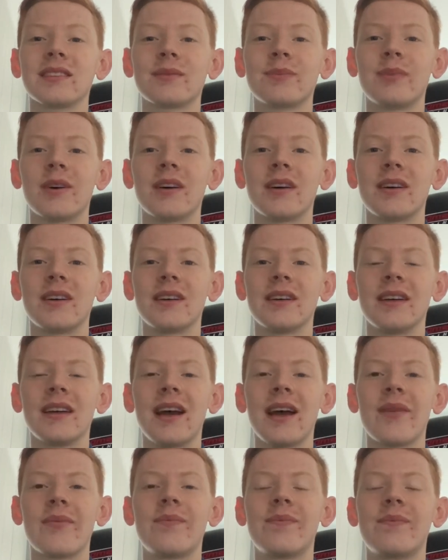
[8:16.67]
But,
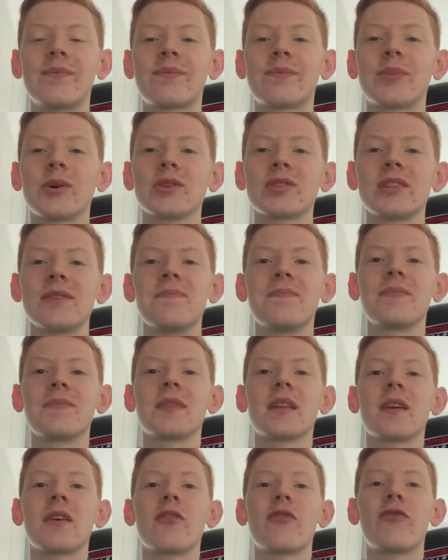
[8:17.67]
yeah, buzzing.
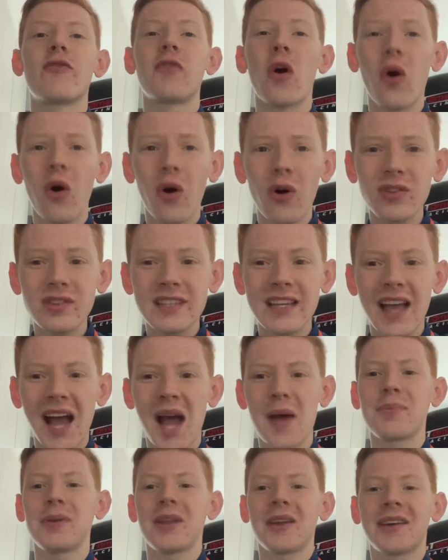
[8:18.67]
40
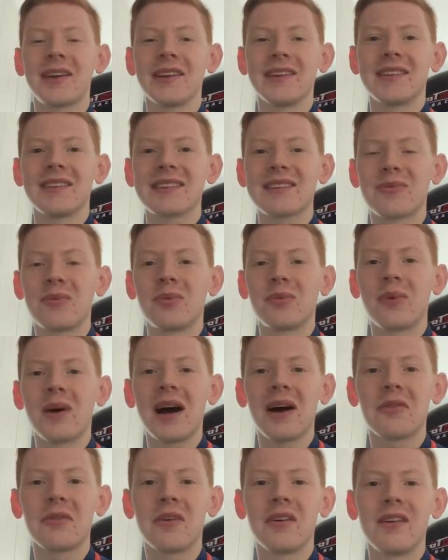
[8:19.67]
applicants.
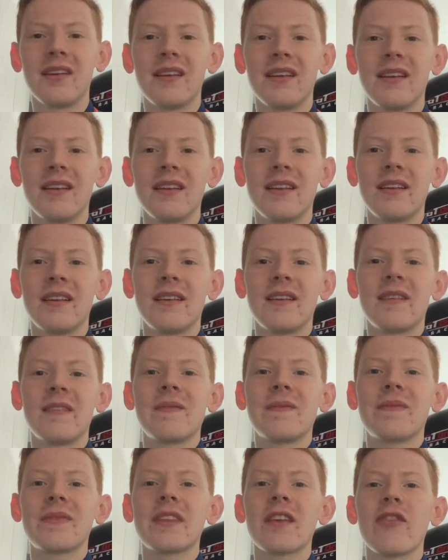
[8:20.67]
Wow.
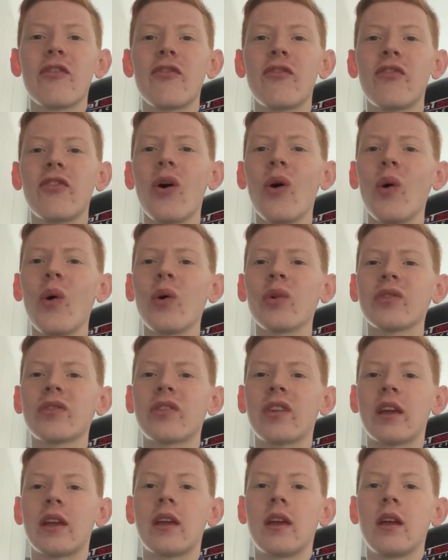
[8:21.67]

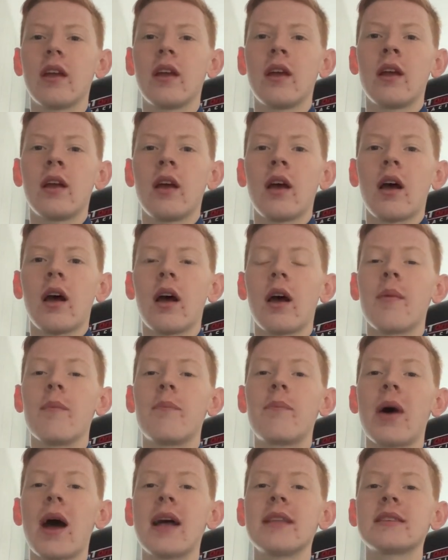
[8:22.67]
40. And
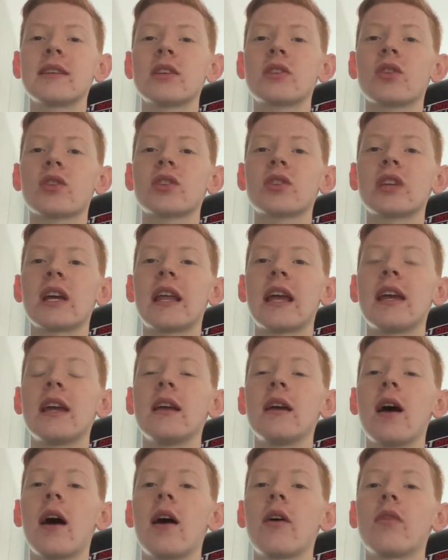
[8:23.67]
Burnsy has just said
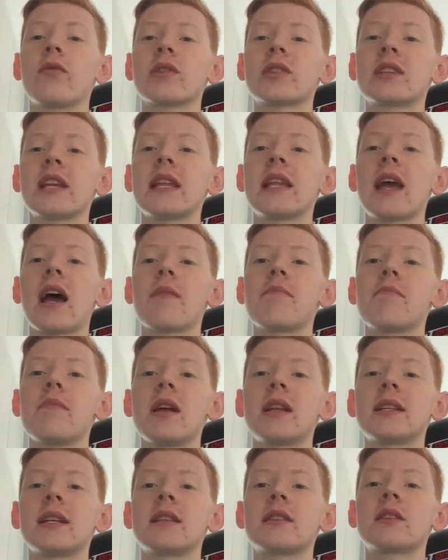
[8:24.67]
Rosenior
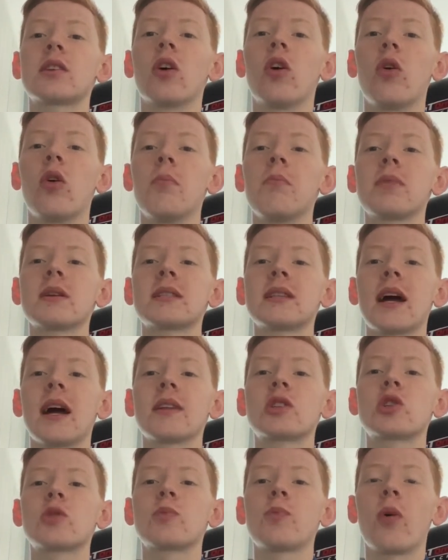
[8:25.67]
admitted to Humberside
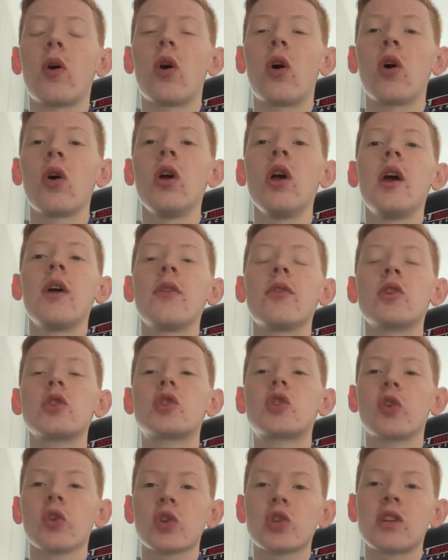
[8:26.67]
Sport that
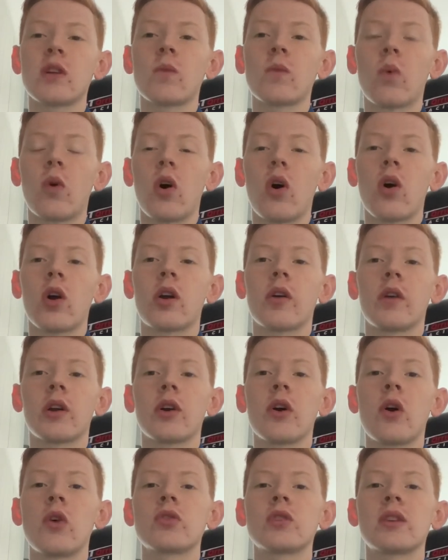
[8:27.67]
Justin Walker, a
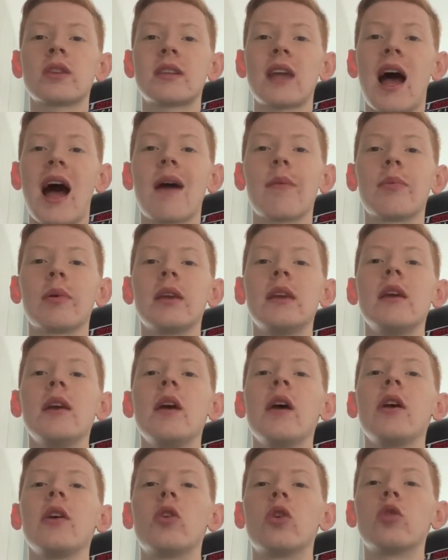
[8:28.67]
coach at Derby,
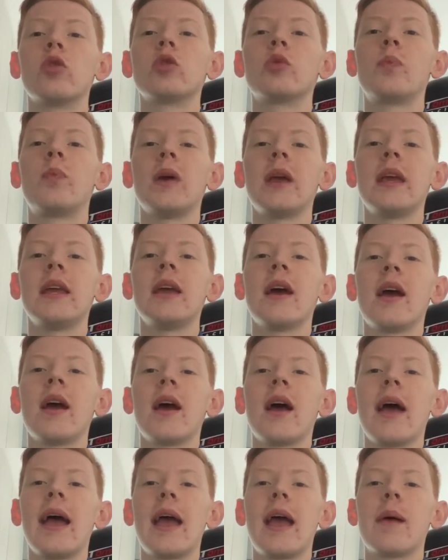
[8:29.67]
could be
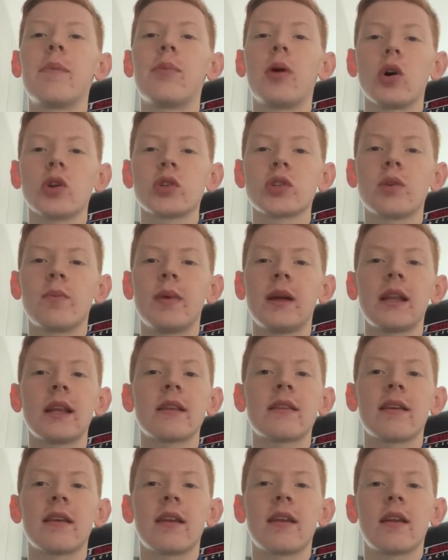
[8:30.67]
a
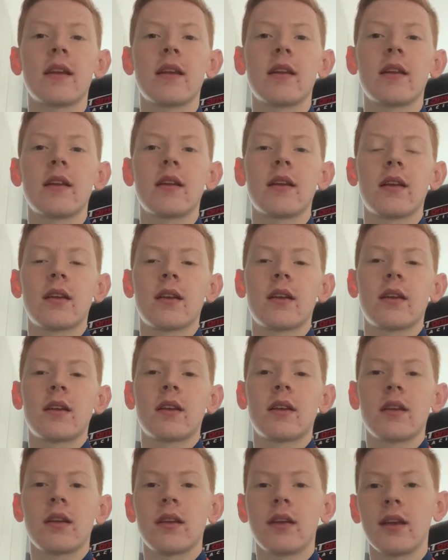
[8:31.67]
possibility.
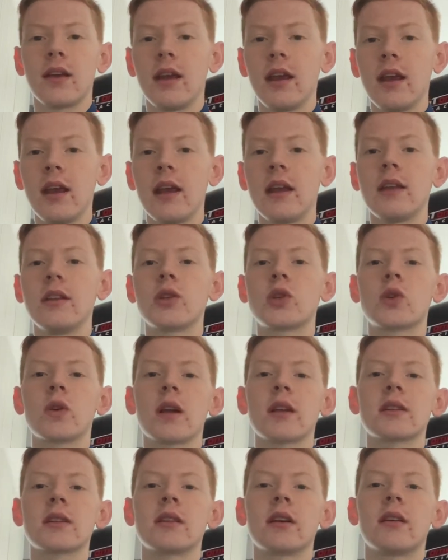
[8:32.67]

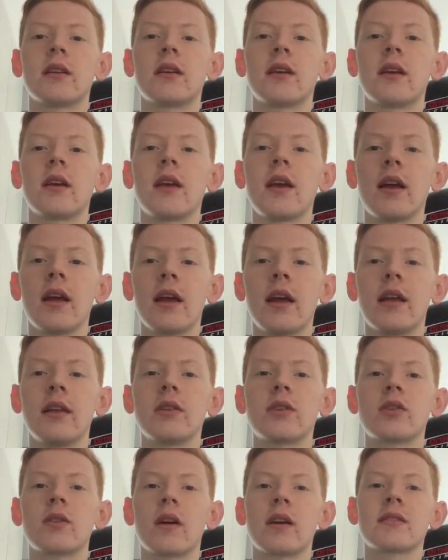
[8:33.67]
Interesting.
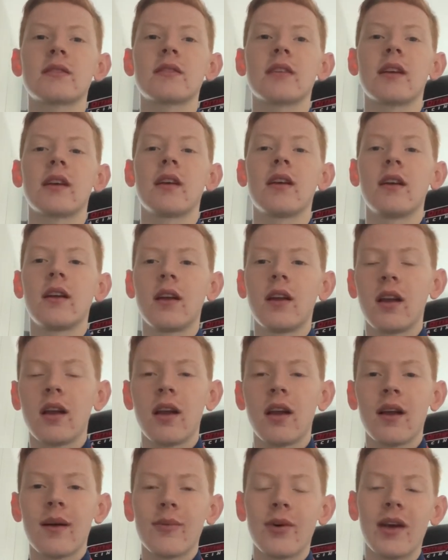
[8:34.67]

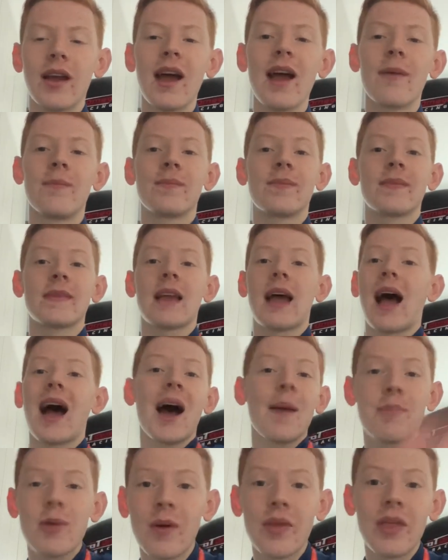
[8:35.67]
But yeah,
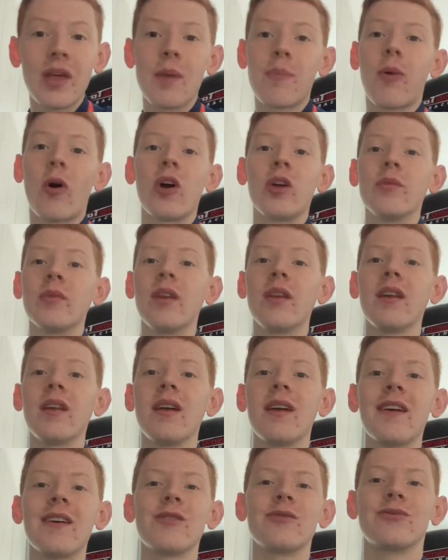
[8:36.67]
happy with the appointment.
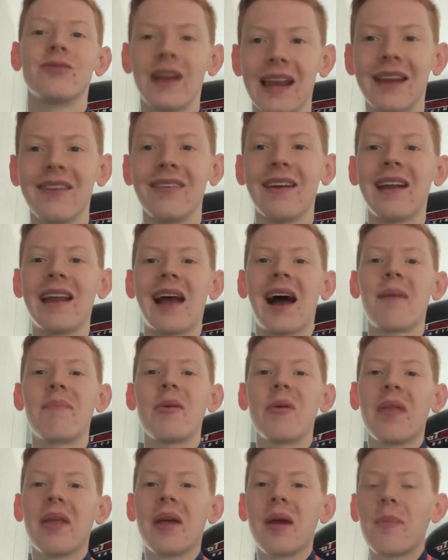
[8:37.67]
Really, really happy
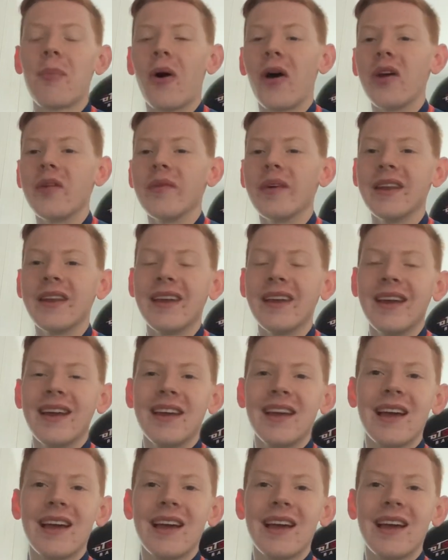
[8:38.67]
with the appointment.